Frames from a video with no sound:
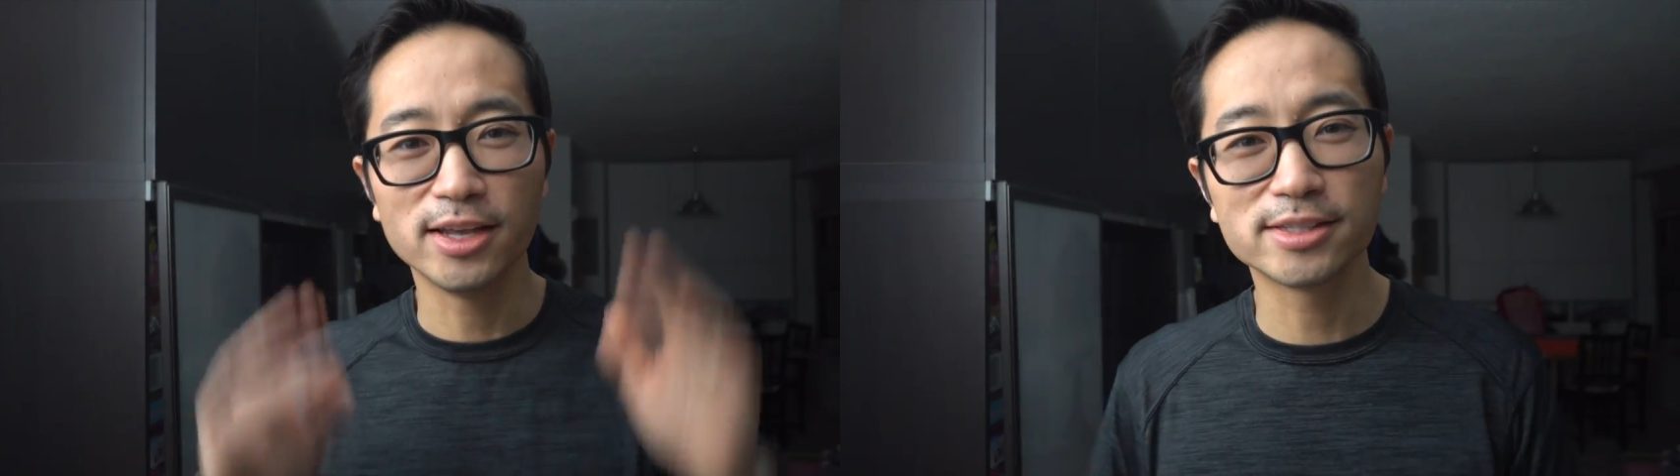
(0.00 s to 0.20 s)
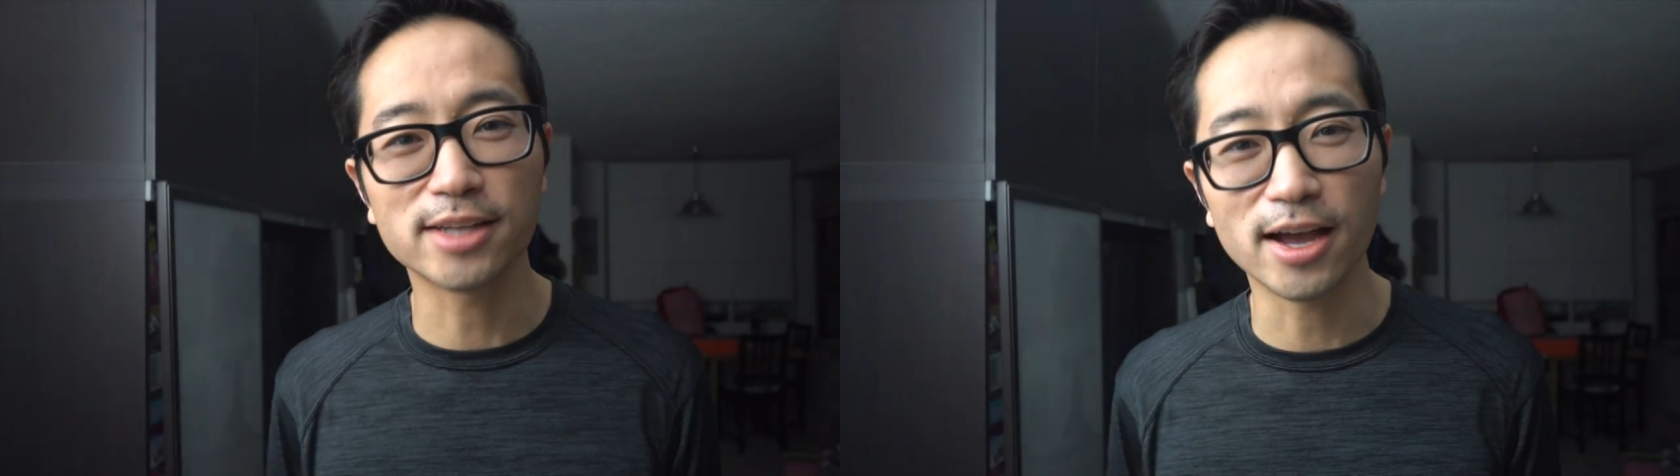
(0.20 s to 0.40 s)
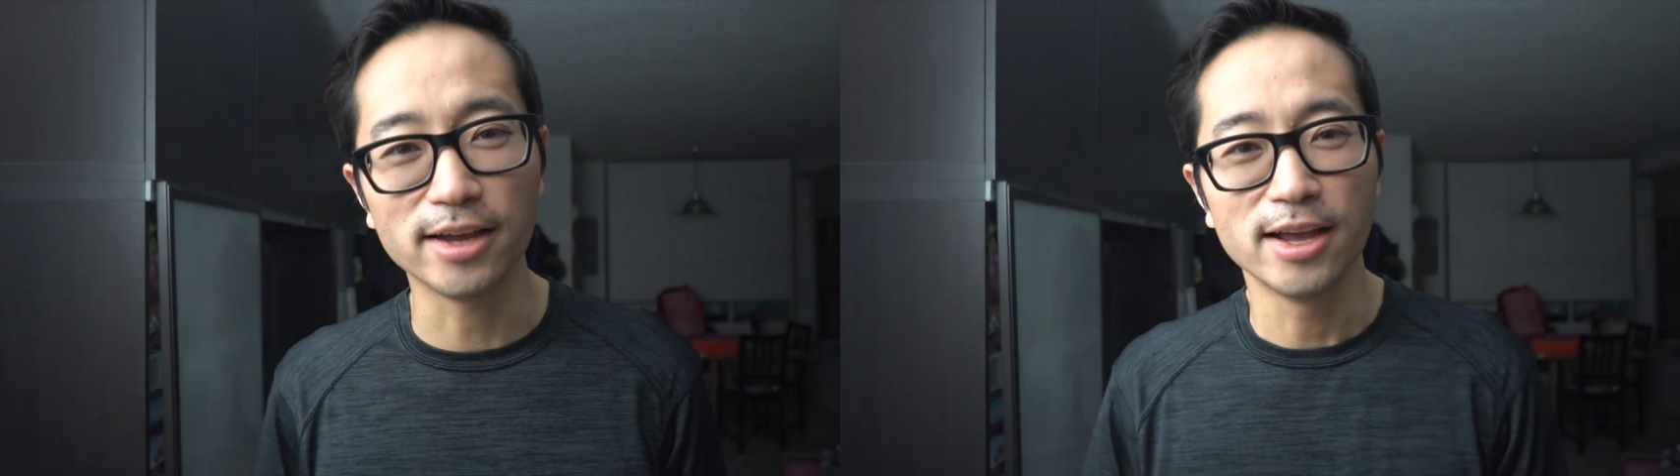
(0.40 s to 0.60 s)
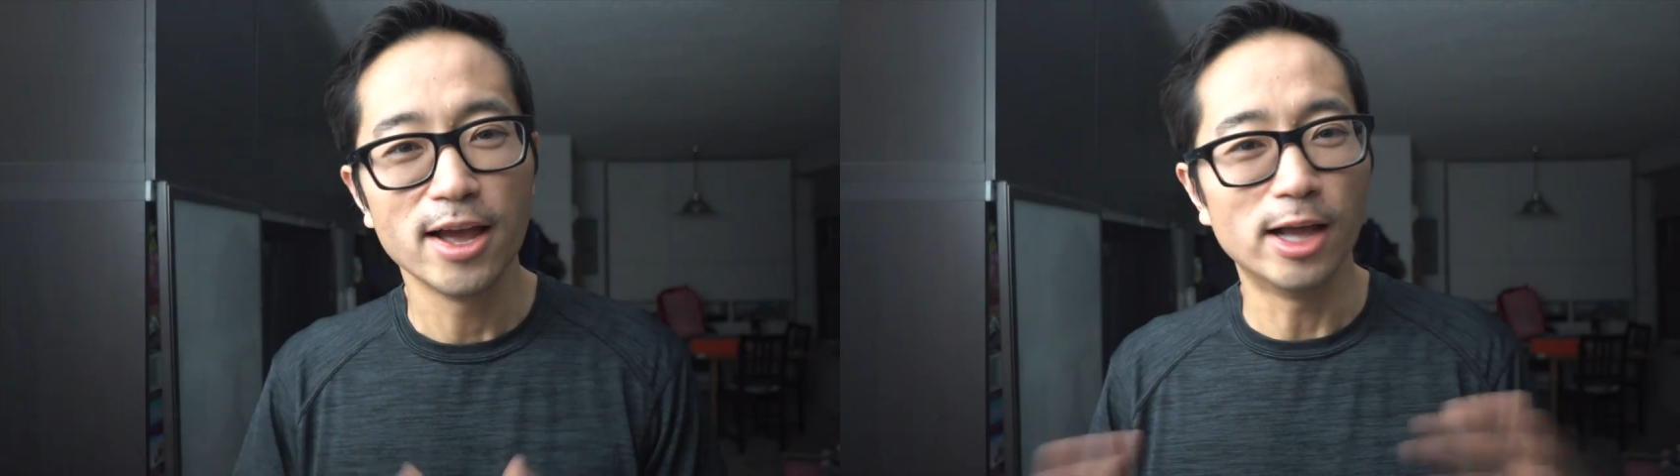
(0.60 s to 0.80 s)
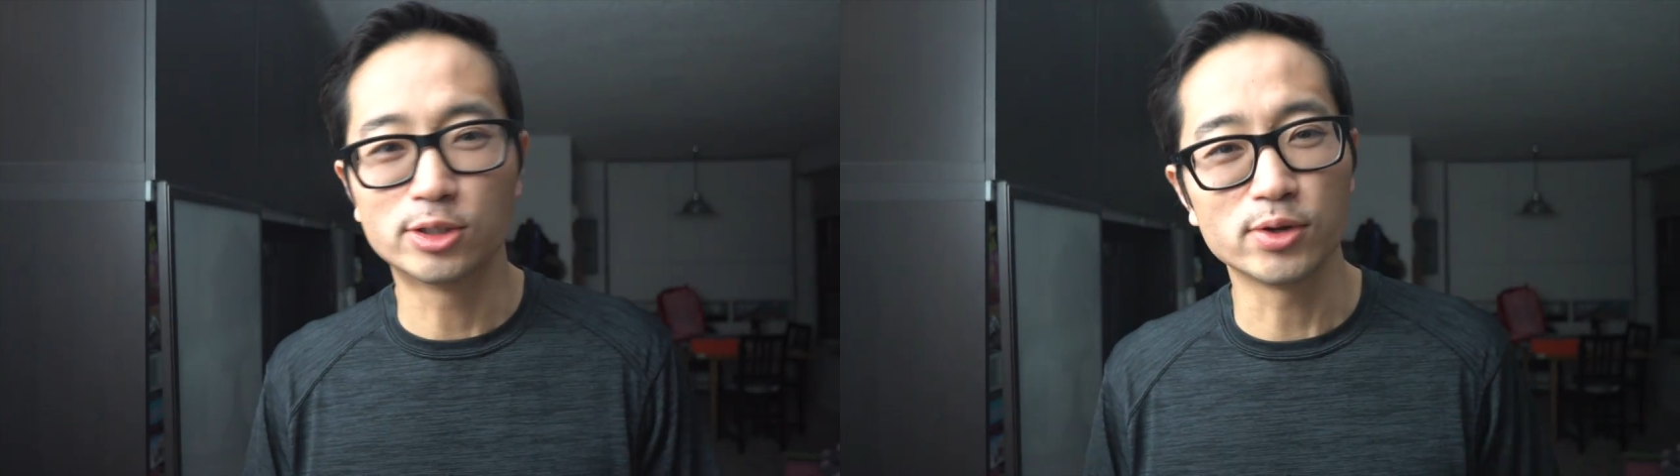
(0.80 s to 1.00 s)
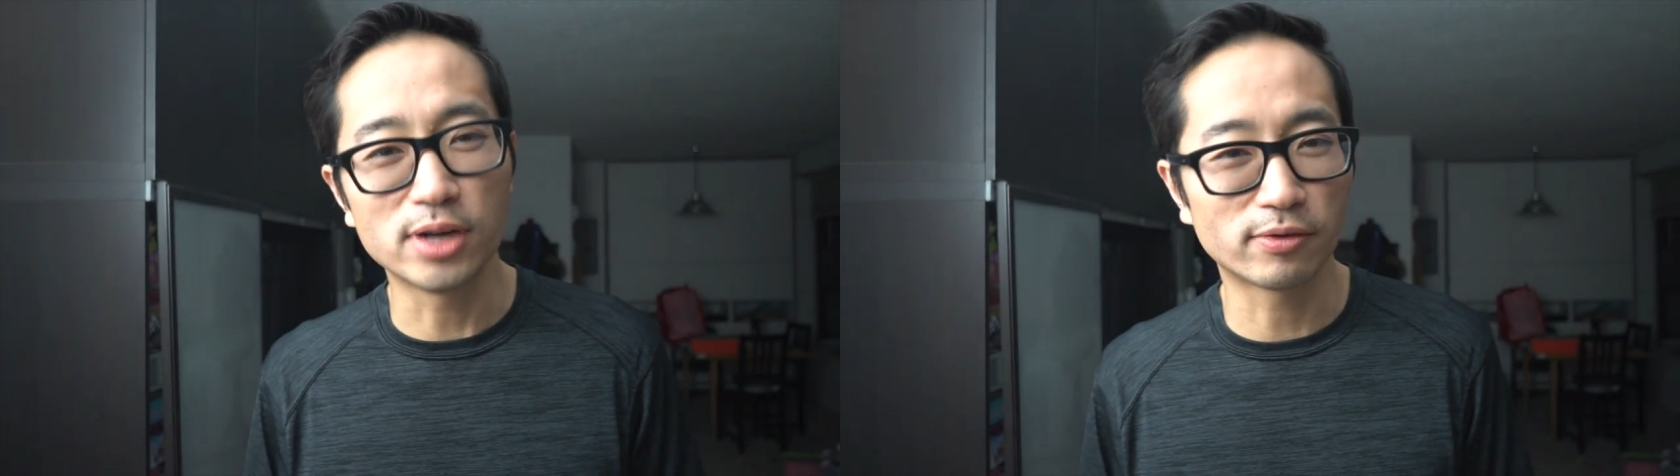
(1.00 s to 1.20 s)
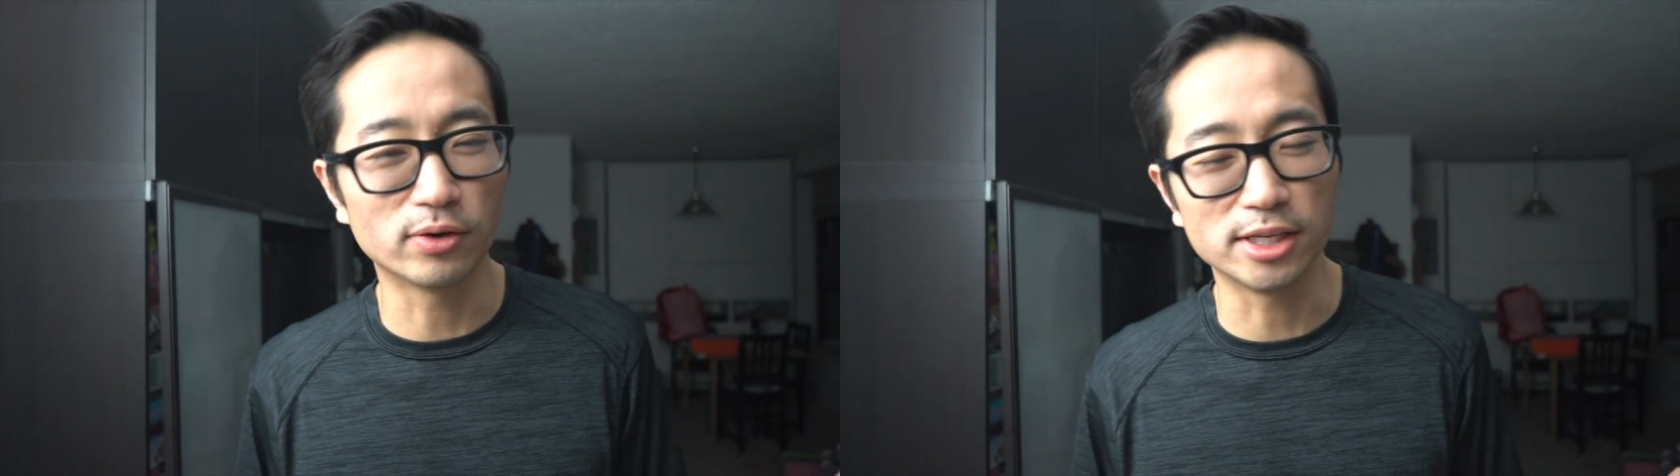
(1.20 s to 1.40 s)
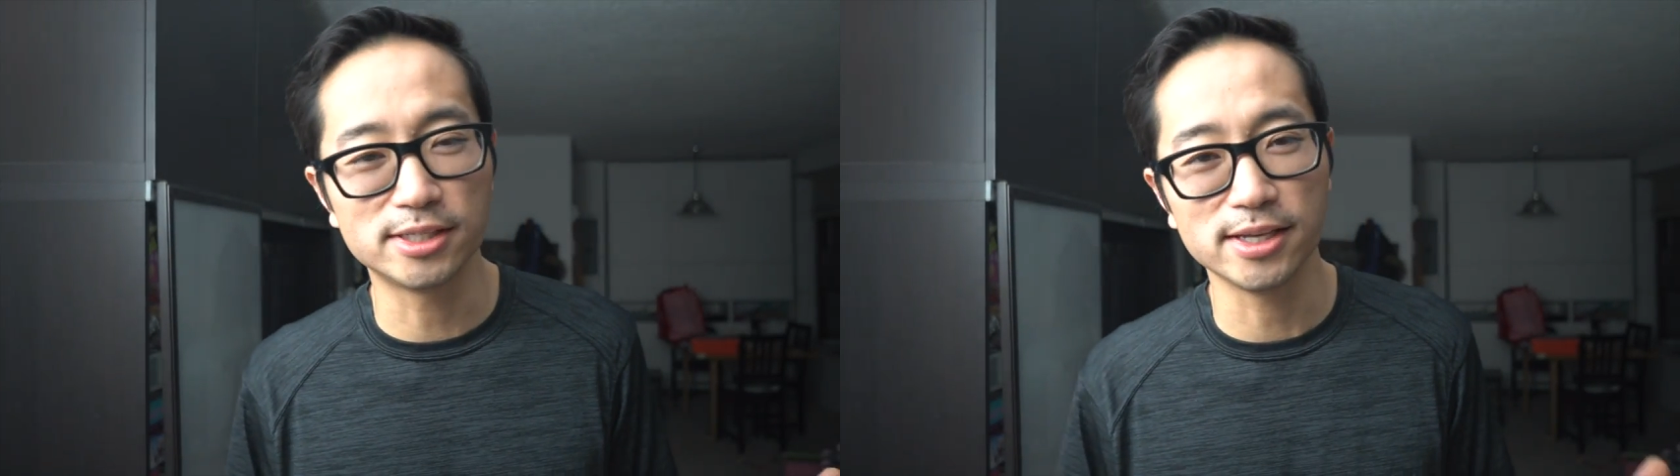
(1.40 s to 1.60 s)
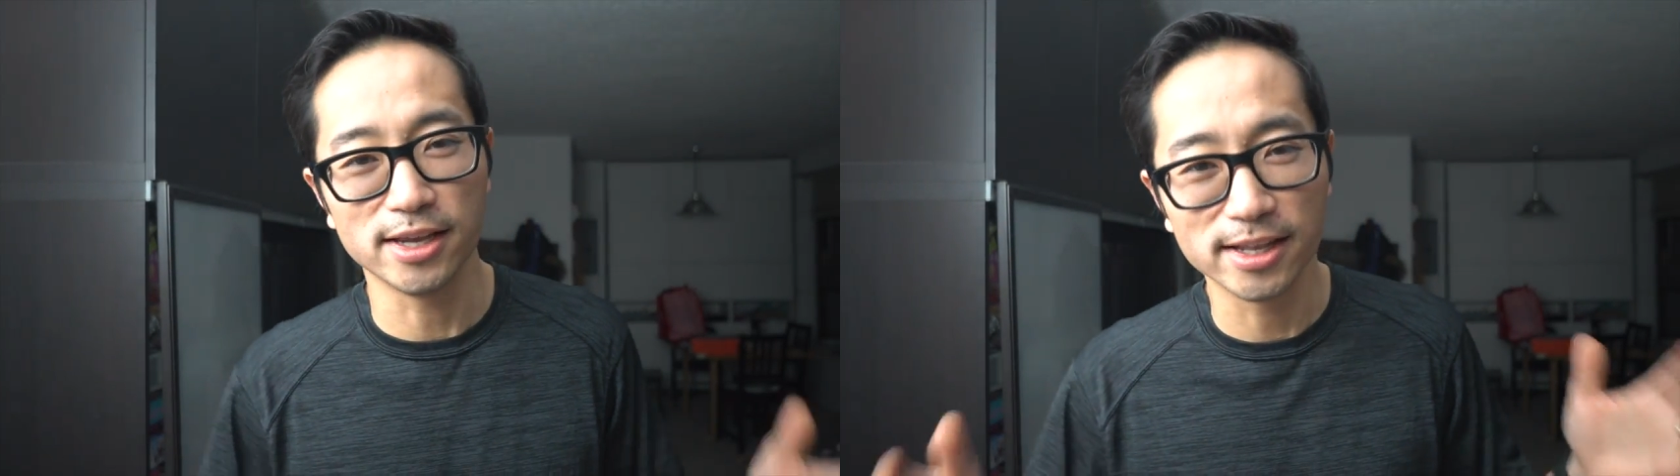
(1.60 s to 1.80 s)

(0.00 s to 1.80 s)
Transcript: inside. And so you never really see it.